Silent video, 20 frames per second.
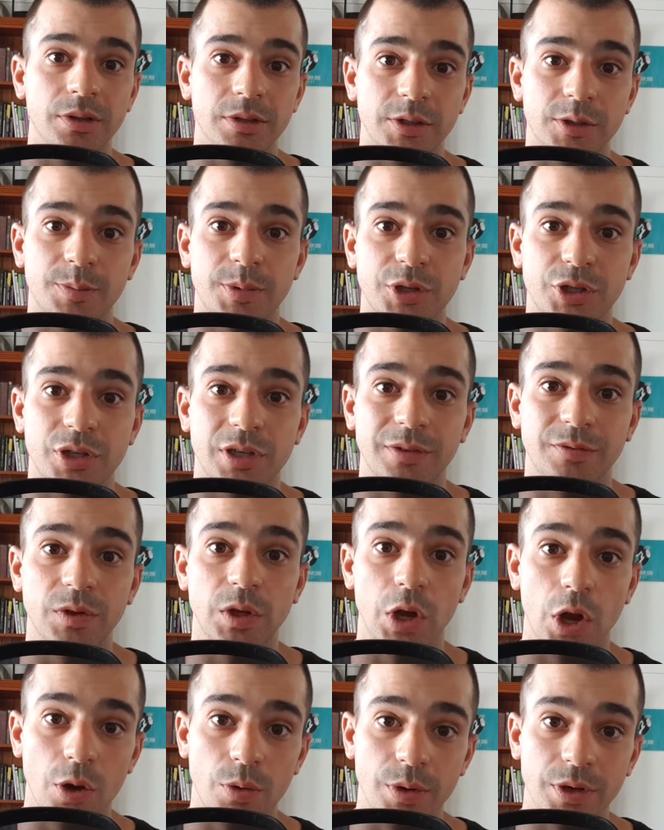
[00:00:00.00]
especially if you
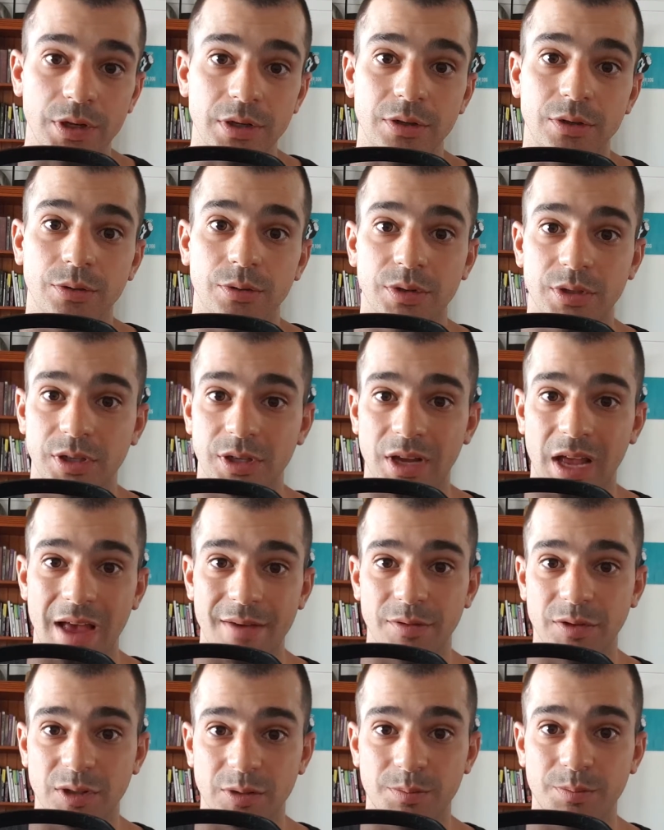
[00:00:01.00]
know what you're doing and you have
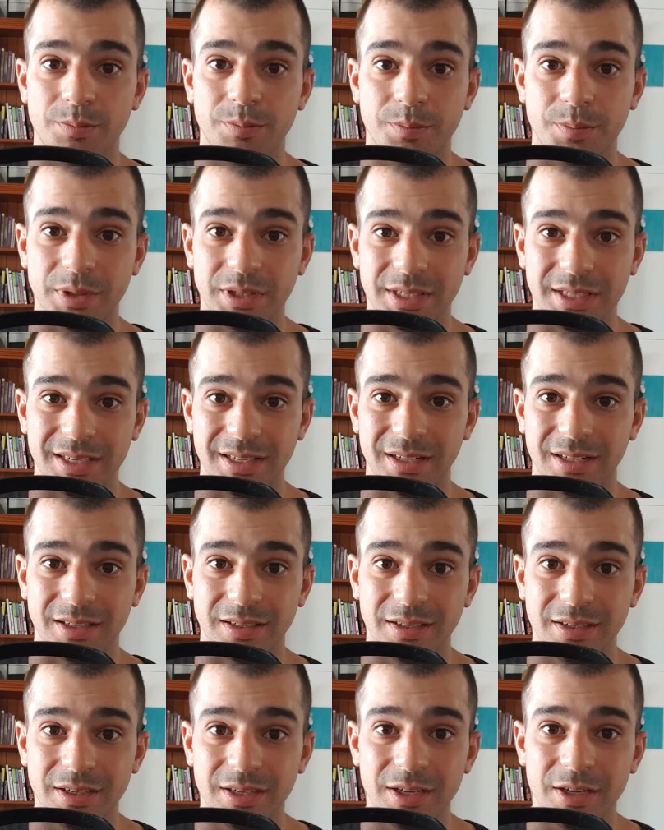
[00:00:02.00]
a particular
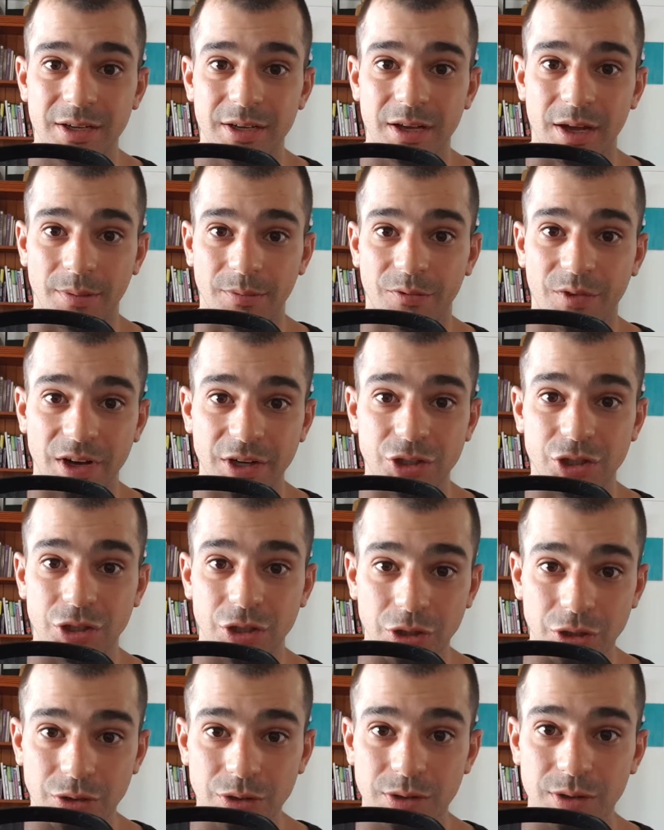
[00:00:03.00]
function to
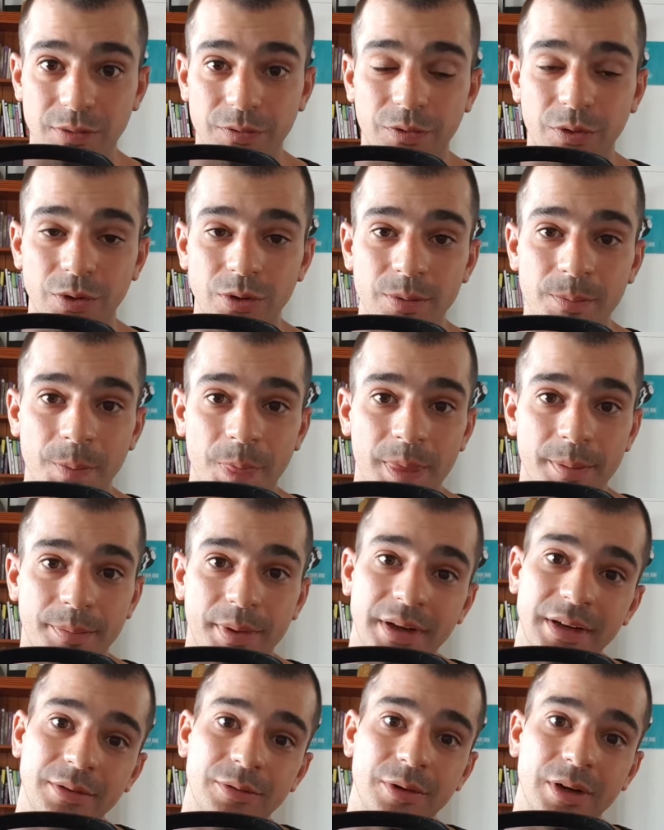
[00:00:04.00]
use it for.
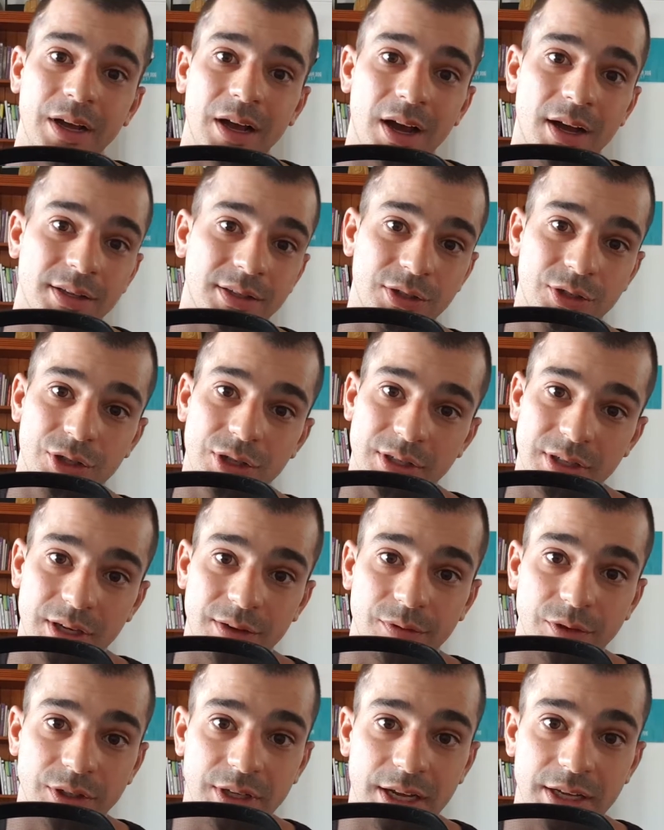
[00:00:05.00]
But in regards to just
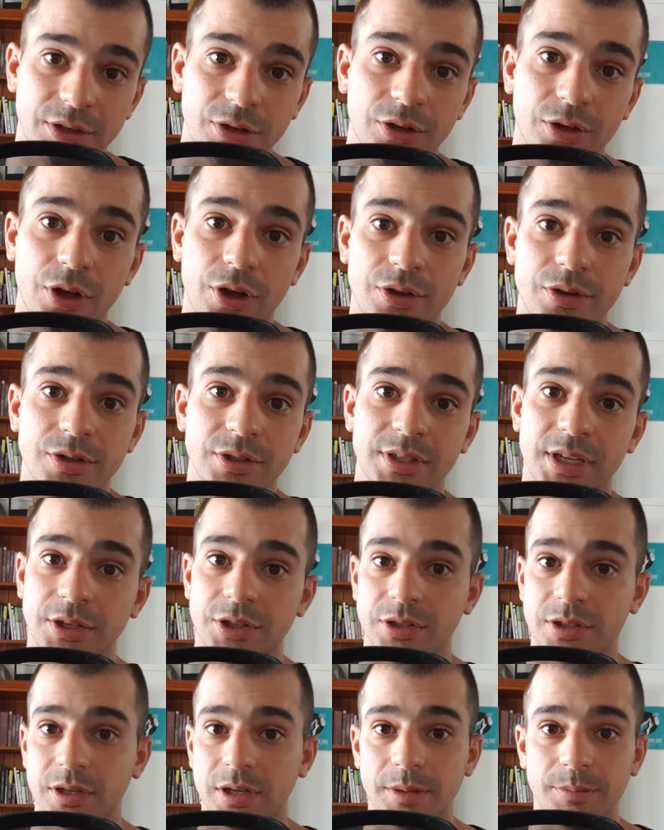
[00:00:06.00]
everyday dog owners that
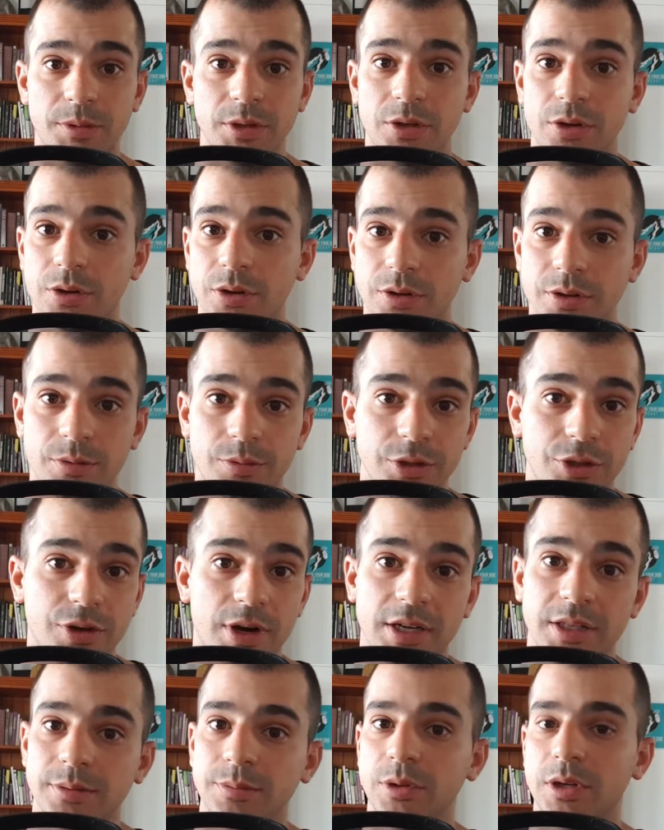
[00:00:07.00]
just clip the dog on the
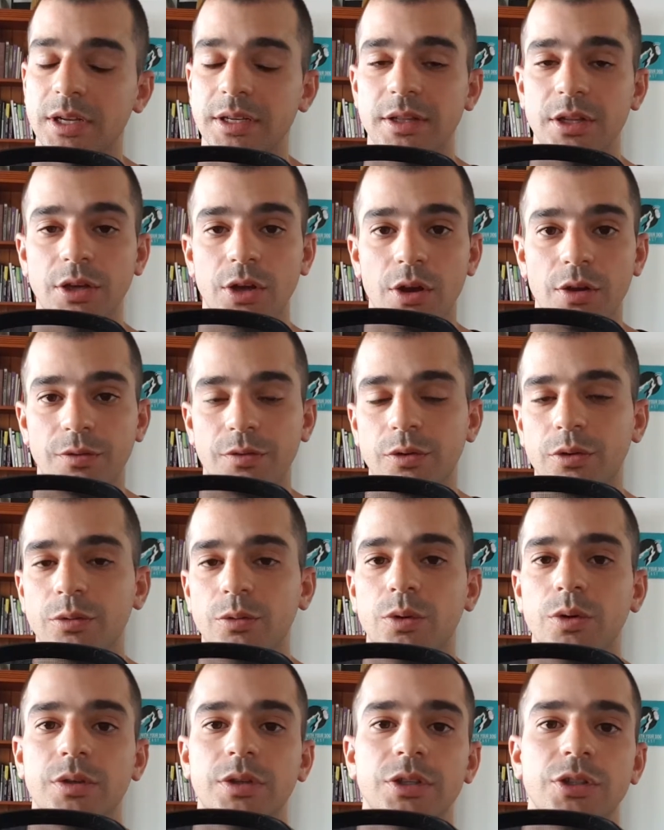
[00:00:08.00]
retractable lead and they go for a
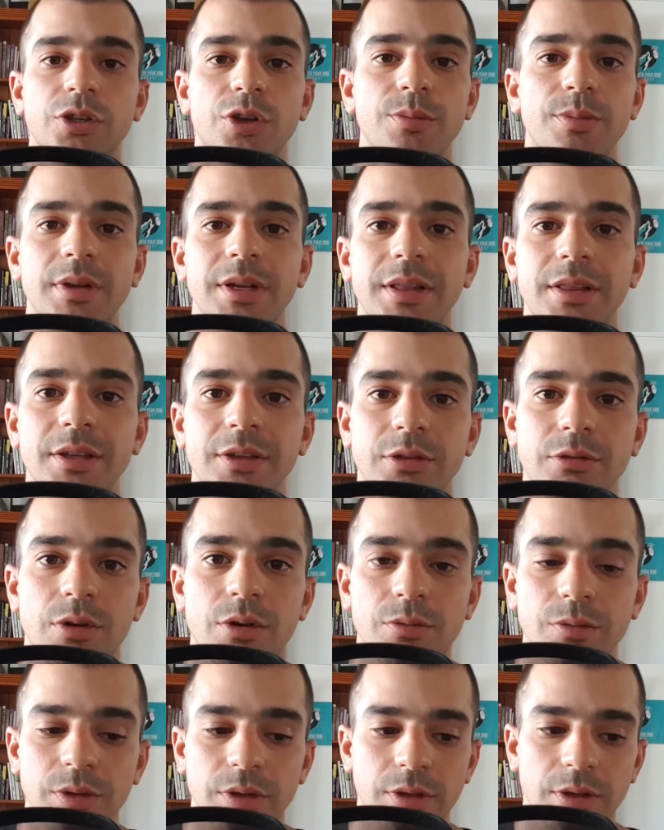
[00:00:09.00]
walk, there's so many things
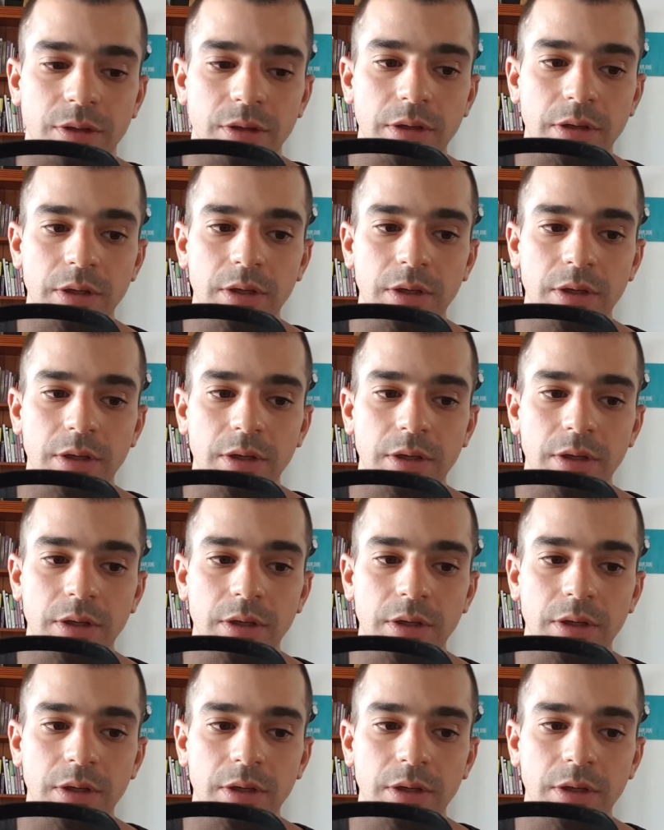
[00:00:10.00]
wrong with it.